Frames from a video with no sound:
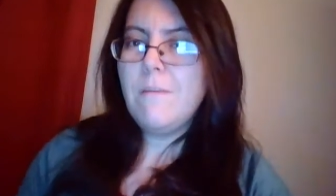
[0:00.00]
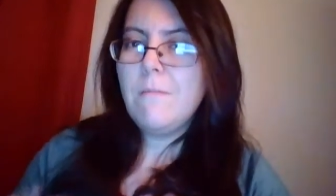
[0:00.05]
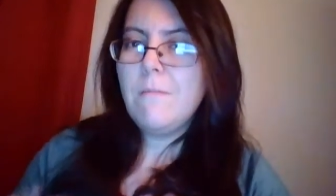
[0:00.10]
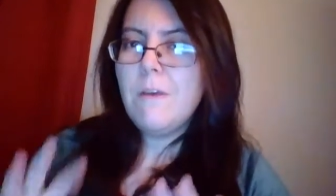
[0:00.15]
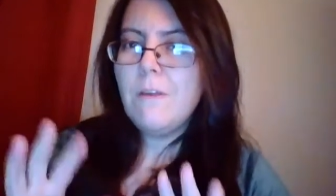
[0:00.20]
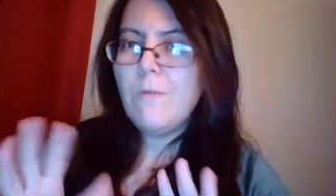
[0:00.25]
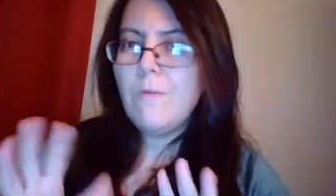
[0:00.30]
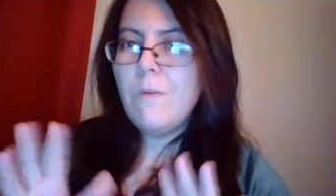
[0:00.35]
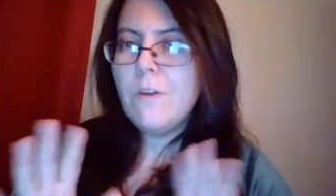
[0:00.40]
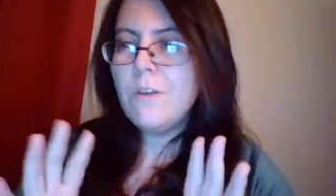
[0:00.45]
I'm
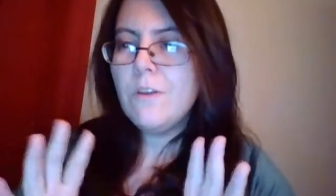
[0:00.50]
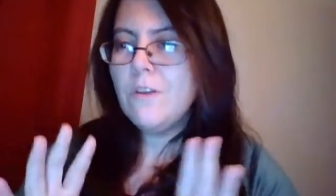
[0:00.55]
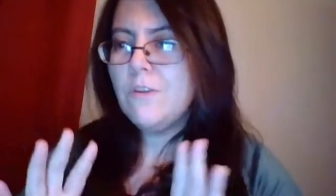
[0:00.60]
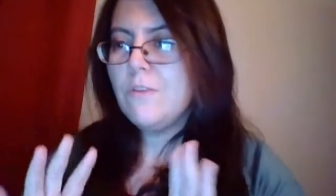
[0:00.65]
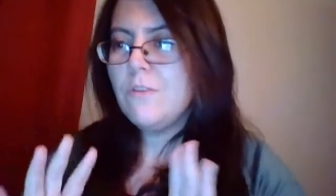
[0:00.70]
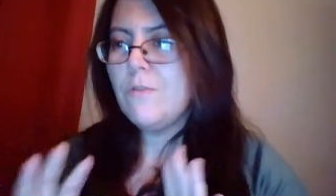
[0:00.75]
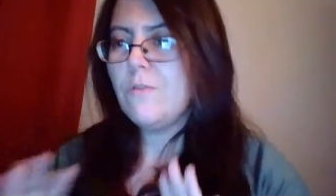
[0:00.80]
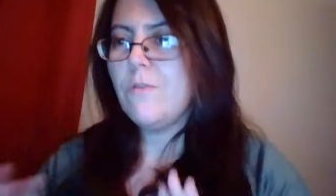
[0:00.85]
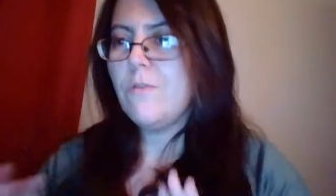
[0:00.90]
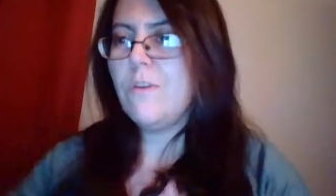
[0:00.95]
not quite
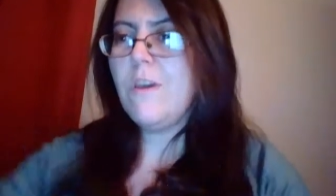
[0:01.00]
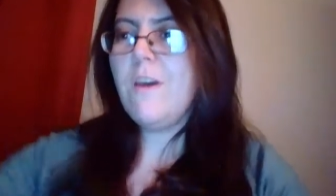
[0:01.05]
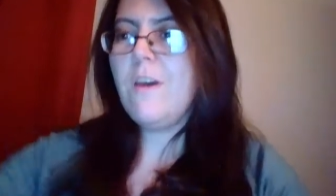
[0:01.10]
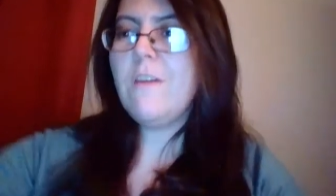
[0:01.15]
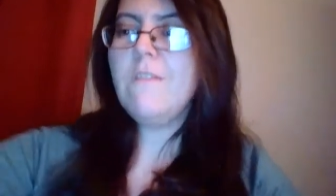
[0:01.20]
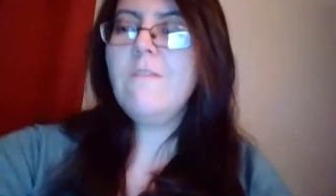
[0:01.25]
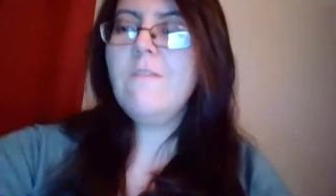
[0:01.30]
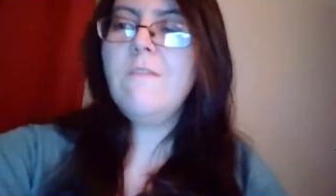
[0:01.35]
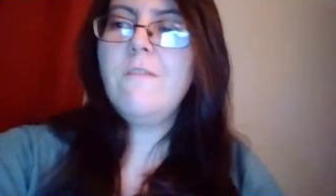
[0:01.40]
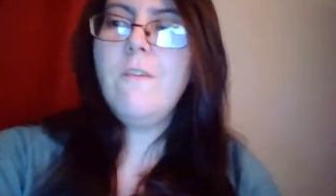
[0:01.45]
sure
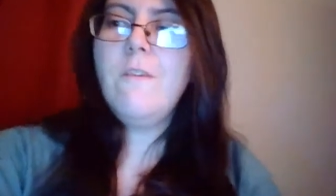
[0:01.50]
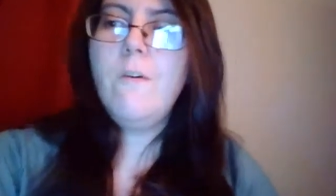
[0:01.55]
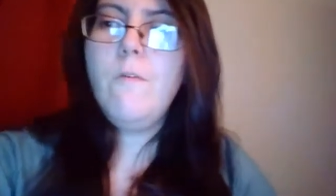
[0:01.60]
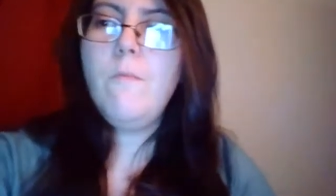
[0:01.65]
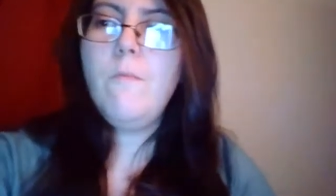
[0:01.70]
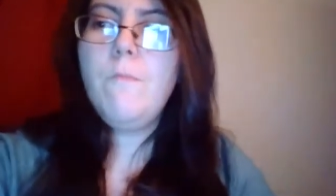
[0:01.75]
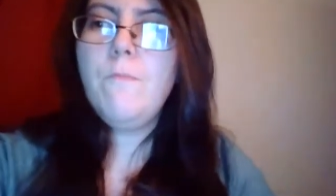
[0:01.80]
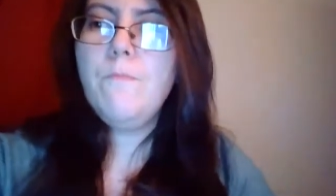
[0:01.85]
yet. So